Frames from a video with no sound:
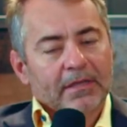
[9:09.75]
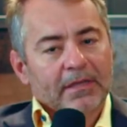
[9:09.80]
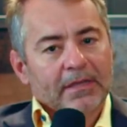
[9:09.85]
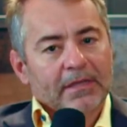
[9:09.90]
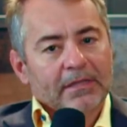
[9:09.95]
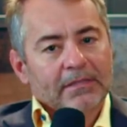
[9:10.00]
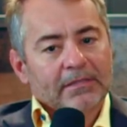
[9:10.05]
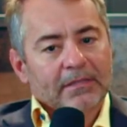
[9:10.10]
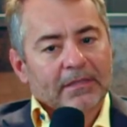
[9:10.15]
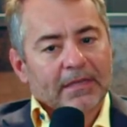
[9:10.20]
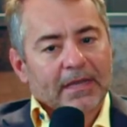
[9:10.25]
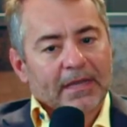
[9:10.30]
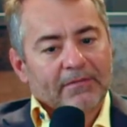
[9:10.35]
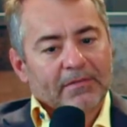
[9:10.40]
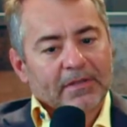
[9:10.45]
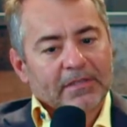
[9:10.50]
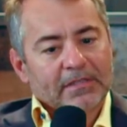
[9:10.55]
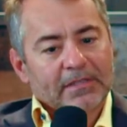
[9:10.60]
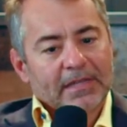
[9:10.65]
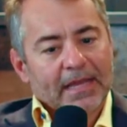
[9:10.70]
is kind of a
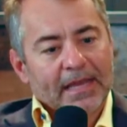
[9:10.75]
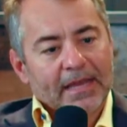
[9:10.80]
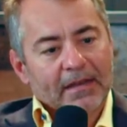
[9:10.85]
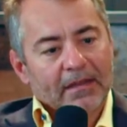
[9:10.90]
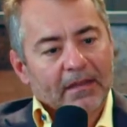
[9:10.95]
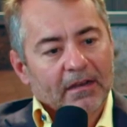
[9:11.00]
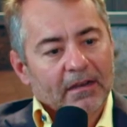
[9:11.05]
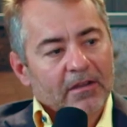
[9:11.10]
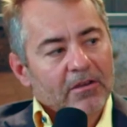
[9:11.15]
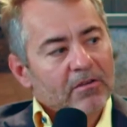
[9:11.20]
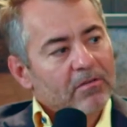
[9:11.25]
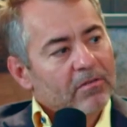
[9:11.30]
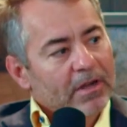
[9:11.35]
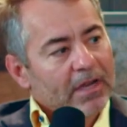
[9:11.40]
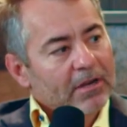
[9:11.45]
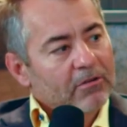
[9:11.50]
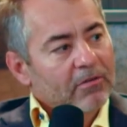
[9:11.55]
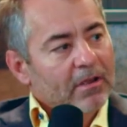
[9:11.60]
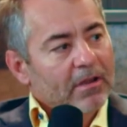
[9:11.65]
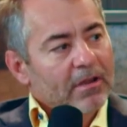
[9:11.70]
standalone
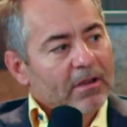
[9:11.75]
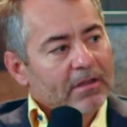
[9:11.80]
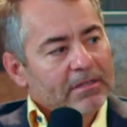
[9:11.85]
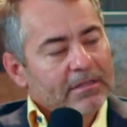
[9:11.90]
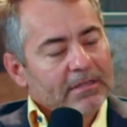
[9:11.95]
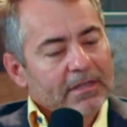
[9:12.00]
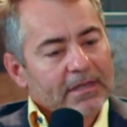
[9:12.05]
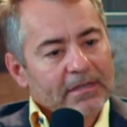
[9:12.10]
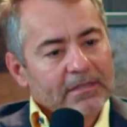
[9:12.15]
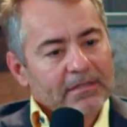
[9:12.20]
nitric oxide.